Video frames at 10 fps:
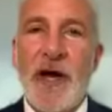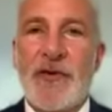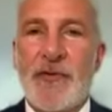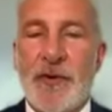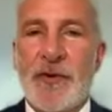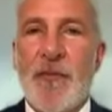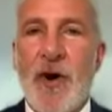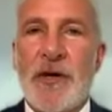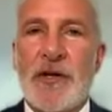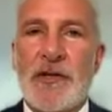does, what the
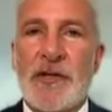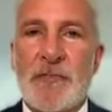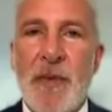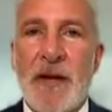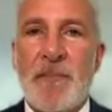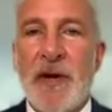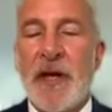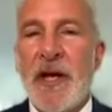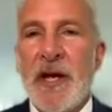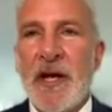markets expect.
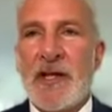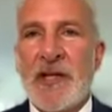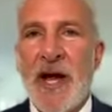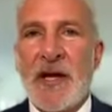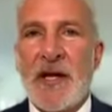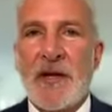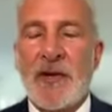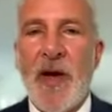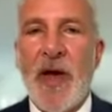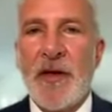But it's not going to
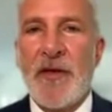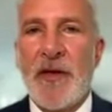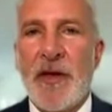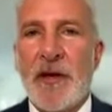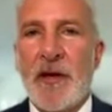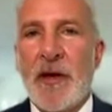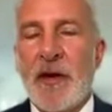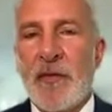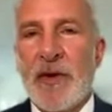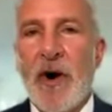do anything
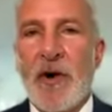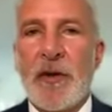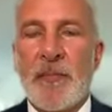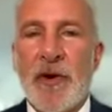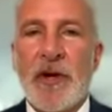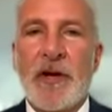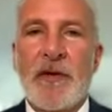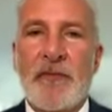regarding bringing